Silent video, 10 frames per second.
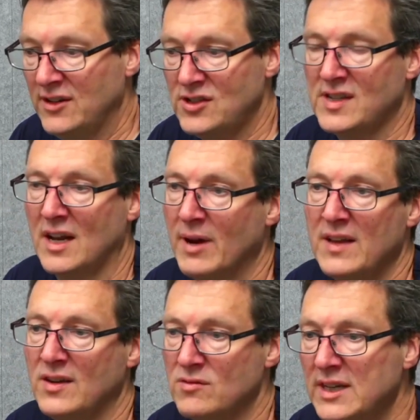it's just going to
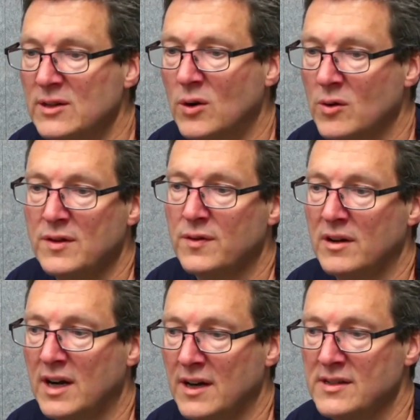make things really awkward
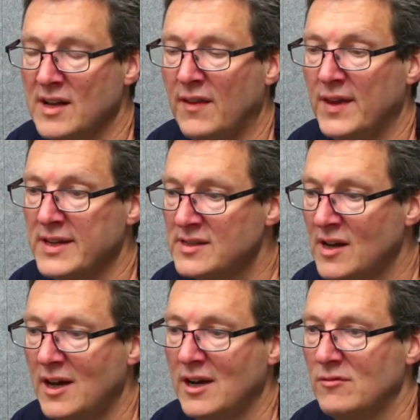for us, and there's
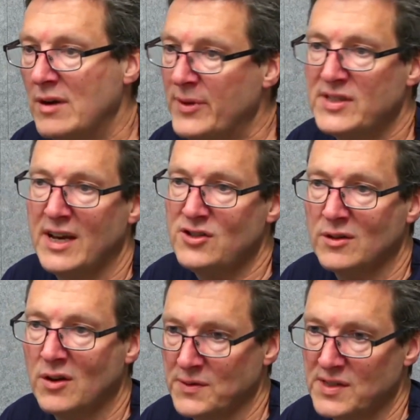
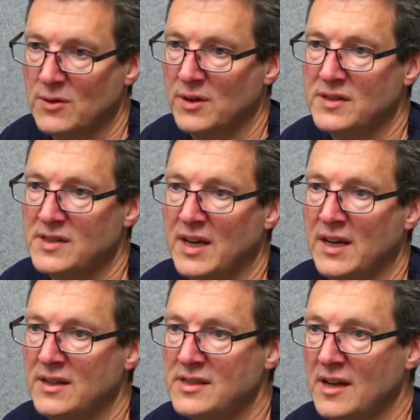reputational
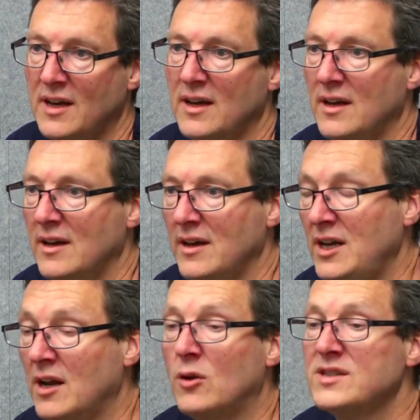consequences.
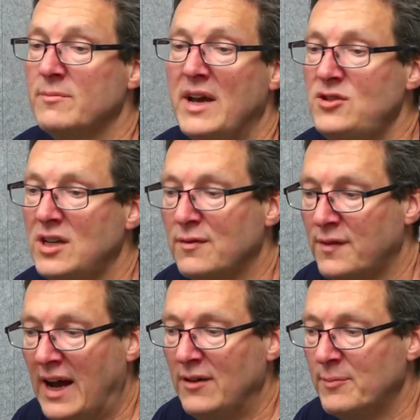Not to mention the
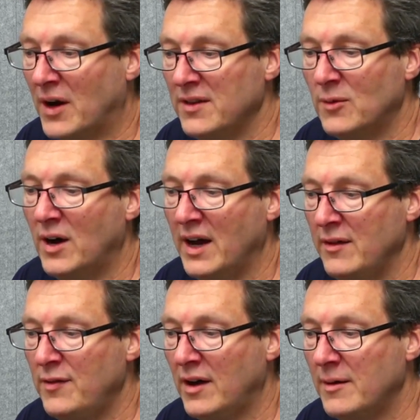fact, by the
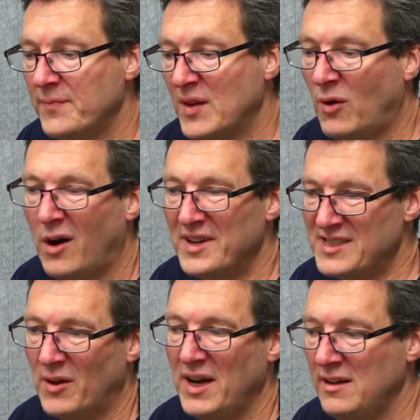way, that Huawei's
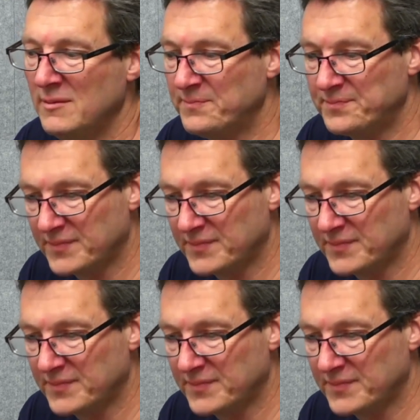not in,